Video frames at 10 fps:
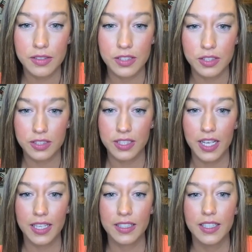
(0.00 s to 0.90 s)
It's just
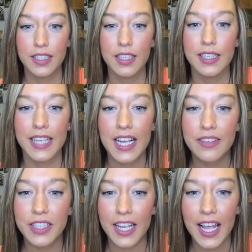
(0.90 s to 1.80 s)
like not
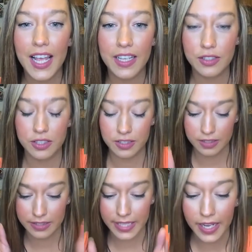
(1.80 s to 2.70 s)
even a hey, it's just
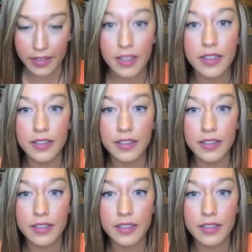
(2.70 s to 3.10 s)
dick.